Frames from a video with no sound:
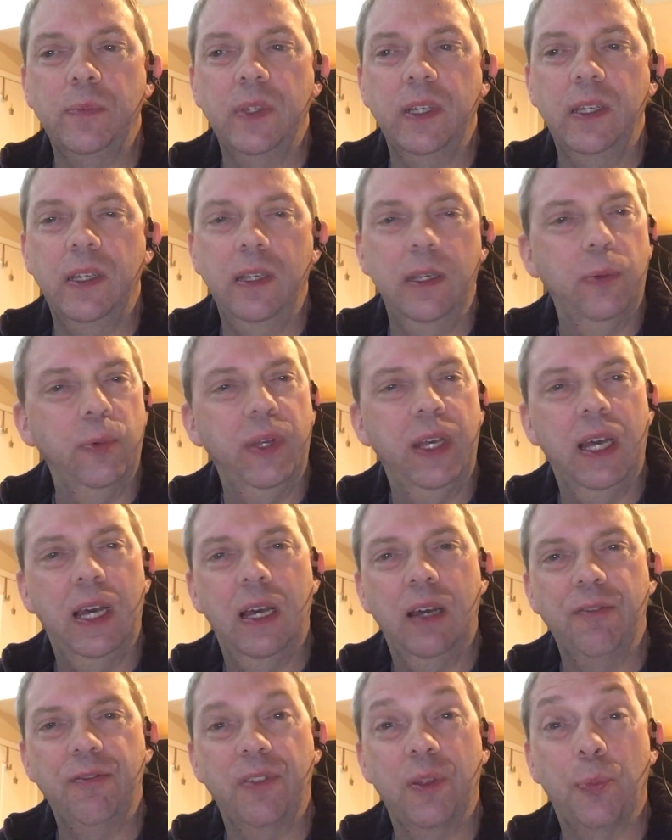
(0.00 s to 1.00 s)
And here we
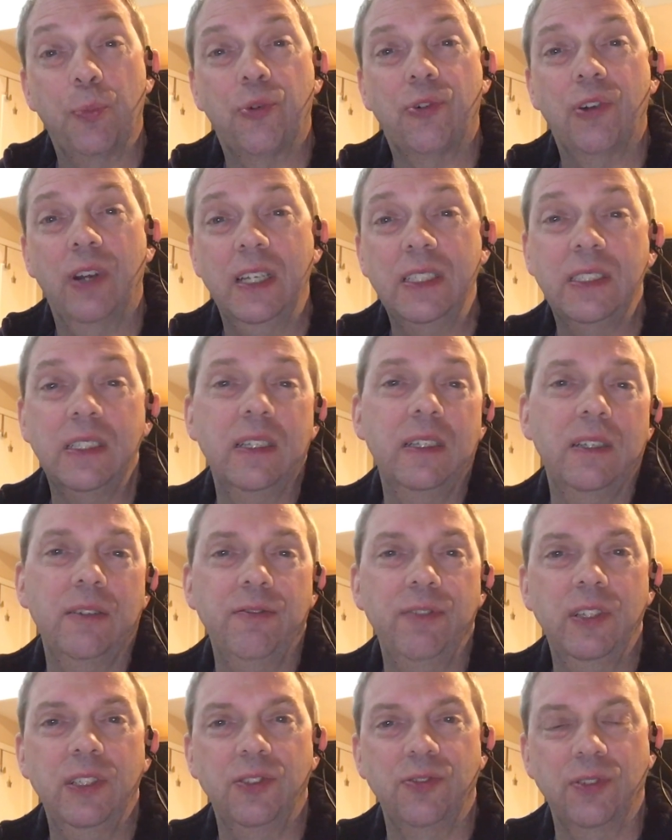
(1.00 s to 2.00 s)
have the president
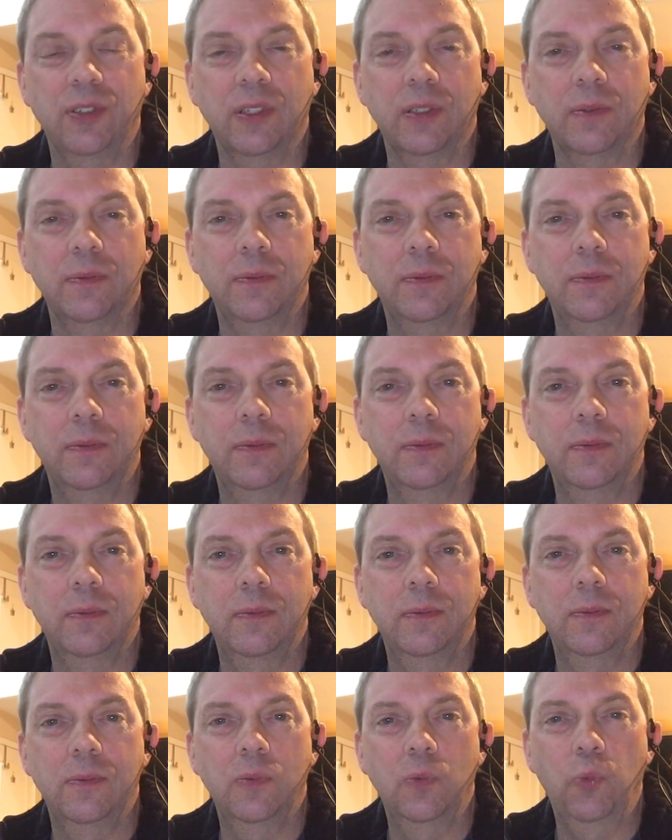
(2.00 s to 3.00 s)
of Israel
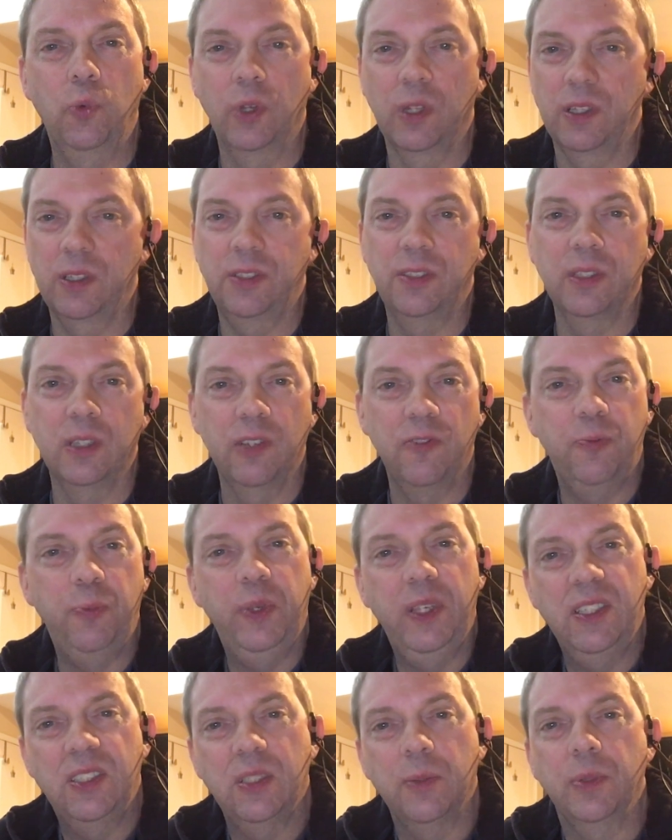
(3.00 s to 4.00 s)
willing to live
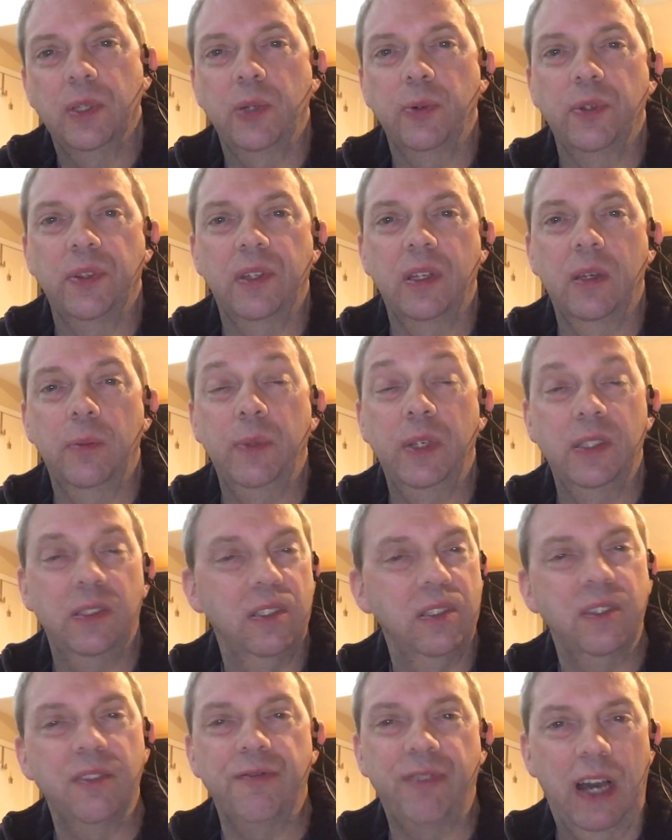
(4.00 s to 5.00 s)
peaceably with them and
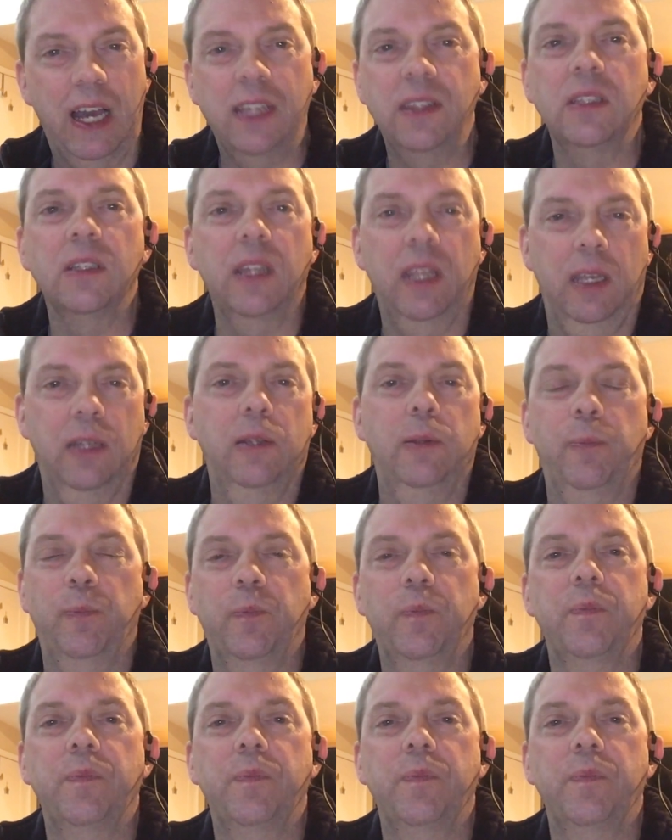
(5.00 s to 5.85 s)
to divide the land.